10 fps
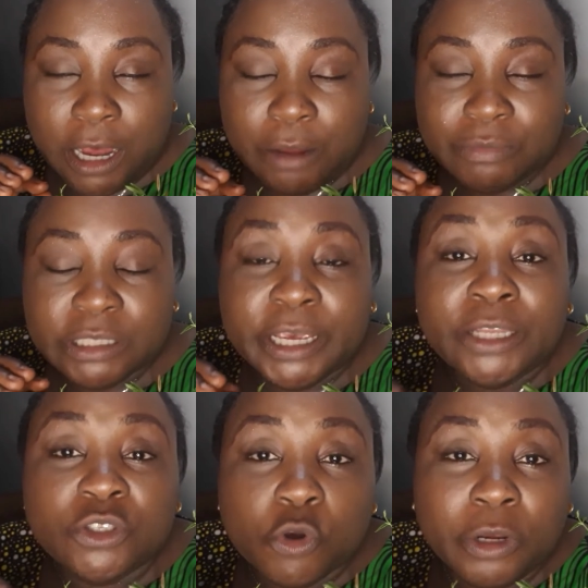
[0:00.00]

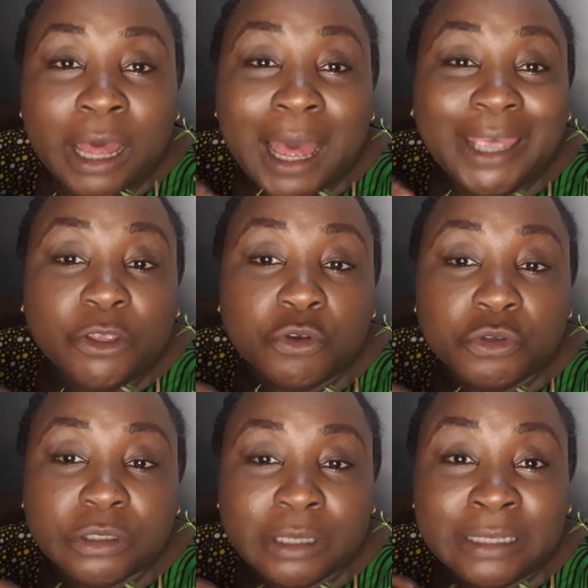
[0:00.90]
skin toner I
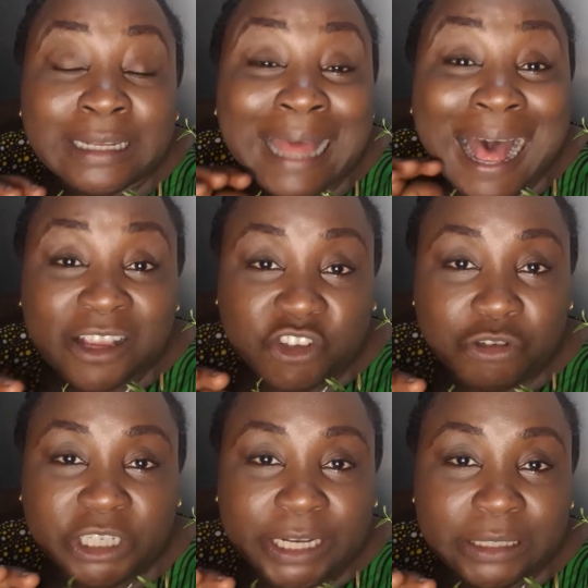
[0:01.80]
use. It's an
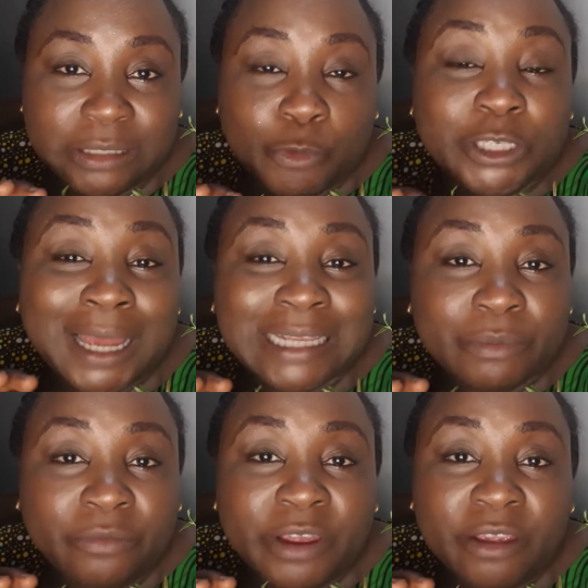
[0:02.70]
astringent, which has
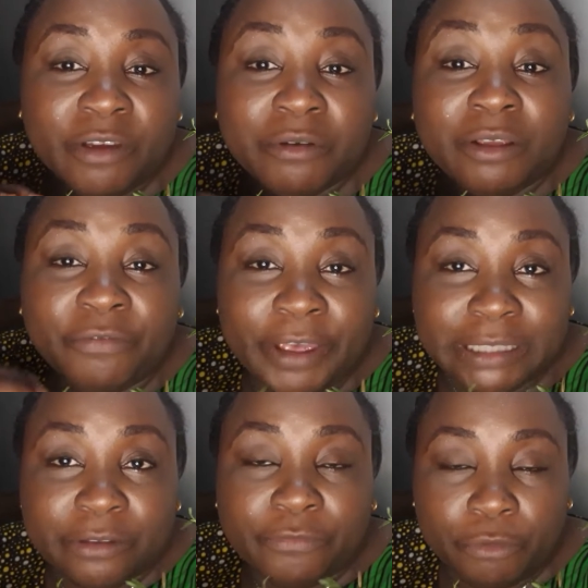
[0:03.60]
been very, very
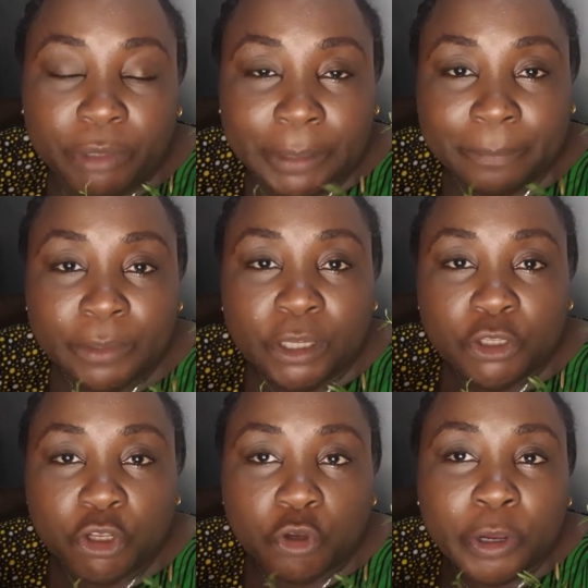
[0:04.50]
effective for me,
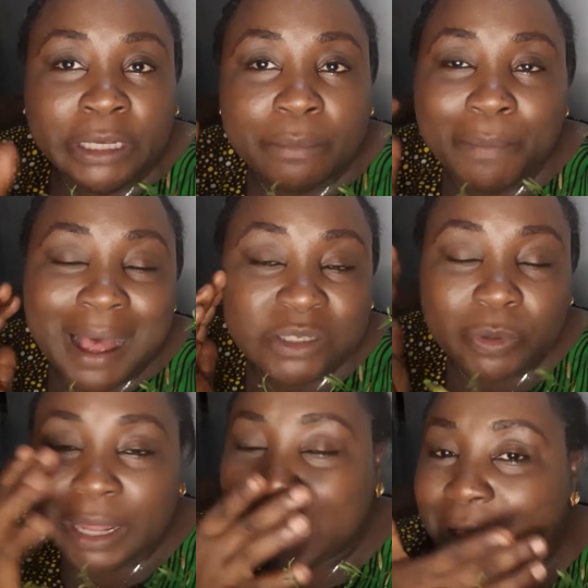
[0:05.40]
you know, in the past
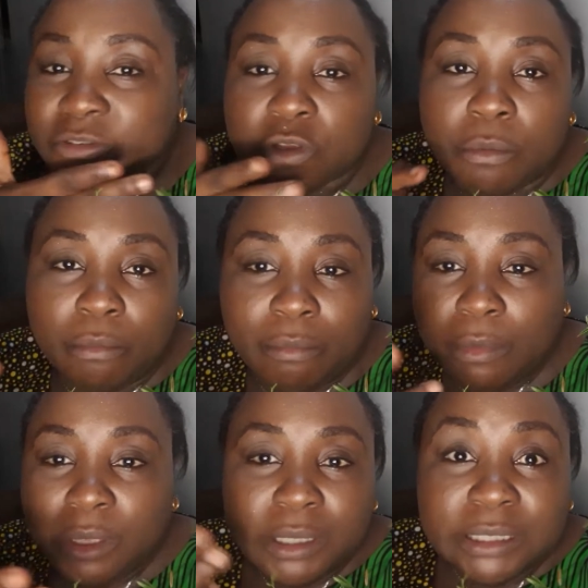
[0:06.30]
when I have some
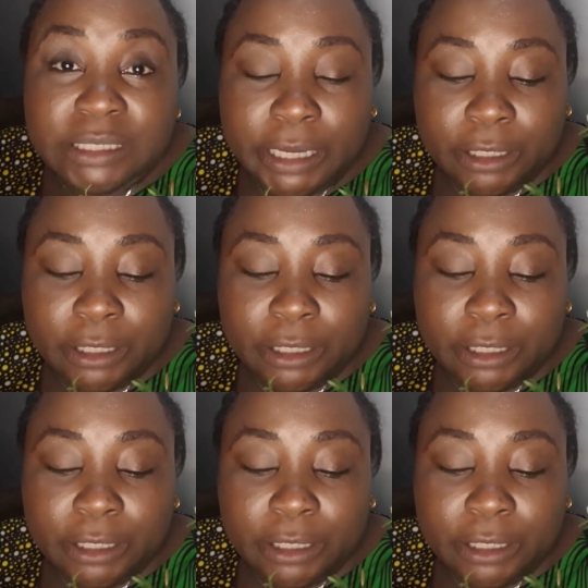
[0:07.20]
skin